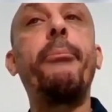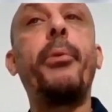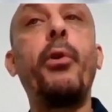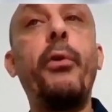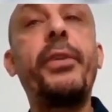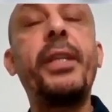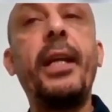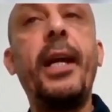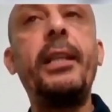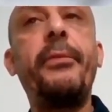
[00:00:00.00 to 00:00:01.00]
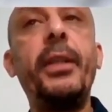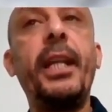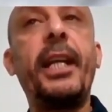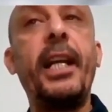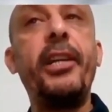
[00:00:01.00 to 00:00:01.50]
will improve the
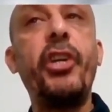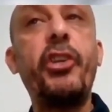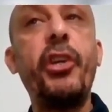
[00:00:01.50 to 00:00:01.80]
right ventricle